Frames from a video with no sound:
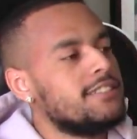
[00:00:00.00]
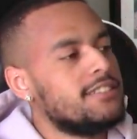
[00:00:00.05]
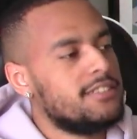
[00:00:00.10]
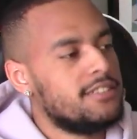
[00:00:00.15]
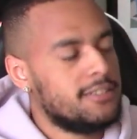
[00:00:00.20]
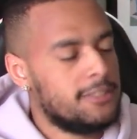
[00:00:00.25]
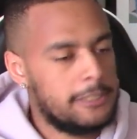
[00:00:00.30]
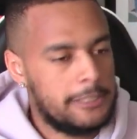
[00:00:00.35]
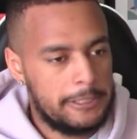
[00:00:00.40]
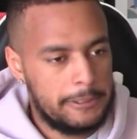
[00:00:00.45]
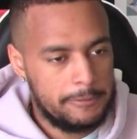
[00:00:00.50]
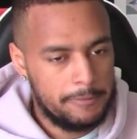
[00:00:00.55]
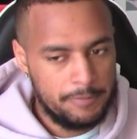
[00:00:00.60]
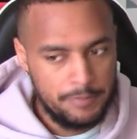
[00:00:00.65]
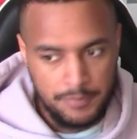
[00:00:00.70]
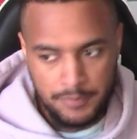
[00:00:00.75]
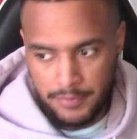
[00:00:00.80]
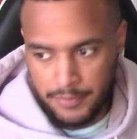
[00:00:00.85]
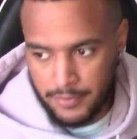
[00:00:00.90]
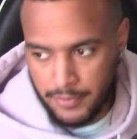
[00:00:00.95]
this.
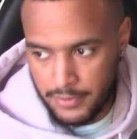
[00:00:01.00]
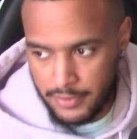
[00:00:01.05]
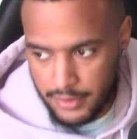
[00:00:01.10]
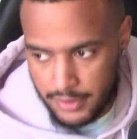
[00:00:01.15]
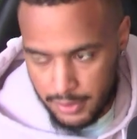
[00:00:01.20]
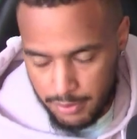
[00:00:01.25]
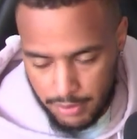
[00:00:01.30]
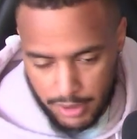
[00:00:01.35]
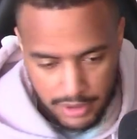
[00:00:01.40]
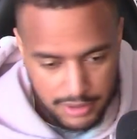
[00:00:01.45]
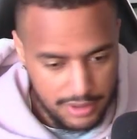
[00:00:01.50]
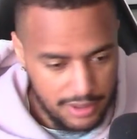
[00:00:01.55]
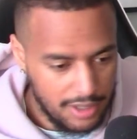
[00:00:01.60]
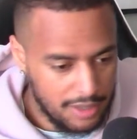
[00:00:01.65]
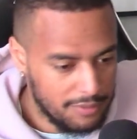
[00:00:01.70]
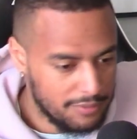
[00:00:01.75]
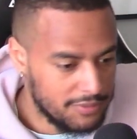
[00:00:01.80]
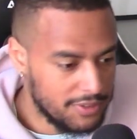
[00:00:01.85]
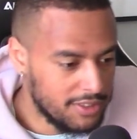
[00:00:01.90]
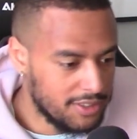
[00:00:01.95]
Process how
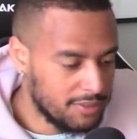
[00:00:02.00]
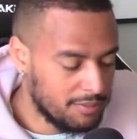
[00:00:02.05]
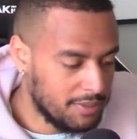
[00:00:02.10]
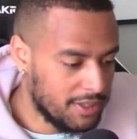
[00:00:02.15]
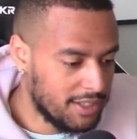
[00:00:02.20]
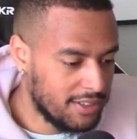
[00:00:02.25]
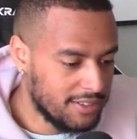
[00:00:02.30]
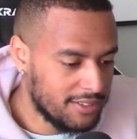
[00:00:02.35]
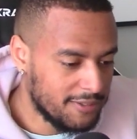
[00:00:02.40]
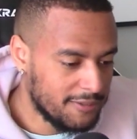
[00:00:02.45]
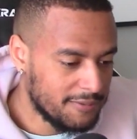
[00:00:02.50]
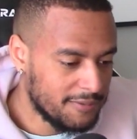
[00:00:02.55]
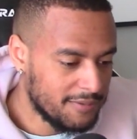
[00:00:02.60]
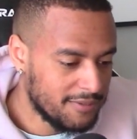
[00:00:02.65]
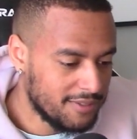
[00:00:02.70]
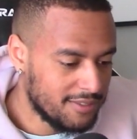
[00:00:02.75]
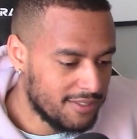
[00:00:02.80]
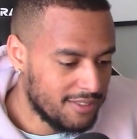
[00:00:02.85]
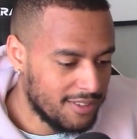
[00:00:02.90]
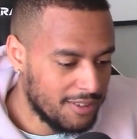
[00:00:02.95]
I'm feeling, man.
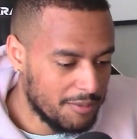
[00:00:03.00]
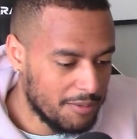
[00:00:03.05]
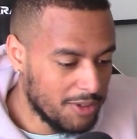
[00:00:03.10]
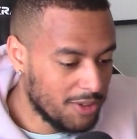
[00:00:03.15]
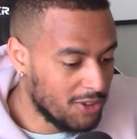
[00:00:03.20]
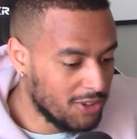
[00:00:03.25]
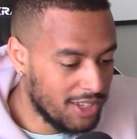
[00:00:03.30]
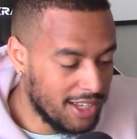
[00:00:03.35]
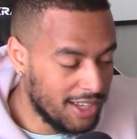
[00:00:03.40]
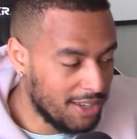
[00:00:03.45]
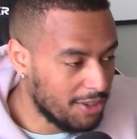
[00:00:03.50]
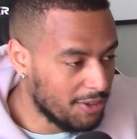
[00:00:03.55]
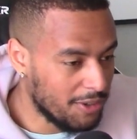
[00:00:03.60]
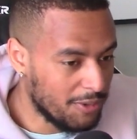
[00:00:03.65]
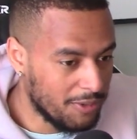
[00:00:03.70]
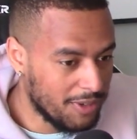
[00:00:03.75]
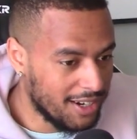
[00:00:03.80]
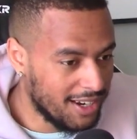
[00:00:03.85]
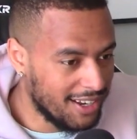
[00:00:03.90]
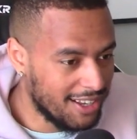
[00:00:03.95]
I'm not gonna lie.
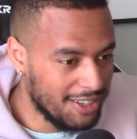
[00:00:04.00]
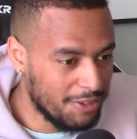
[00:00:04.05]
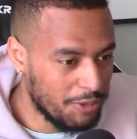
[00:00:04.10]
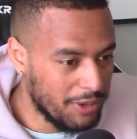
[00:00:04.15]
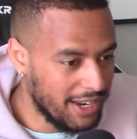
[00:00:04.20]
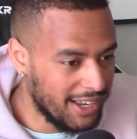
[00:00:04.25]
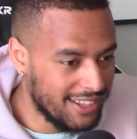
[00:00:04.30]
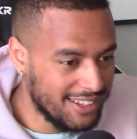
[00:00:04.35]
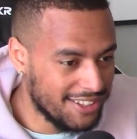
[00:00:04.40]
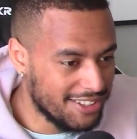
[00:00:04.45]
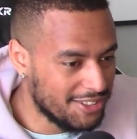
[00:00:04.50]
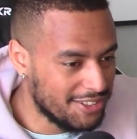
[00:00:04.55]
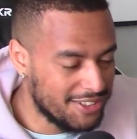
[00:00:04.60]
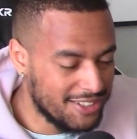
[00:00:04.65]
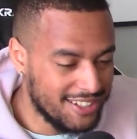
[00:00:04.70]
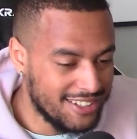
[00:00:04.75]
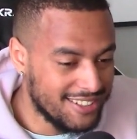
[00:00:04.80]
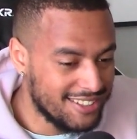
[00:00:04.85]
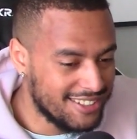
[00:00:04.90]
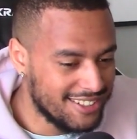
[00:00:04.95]
When I listen to this,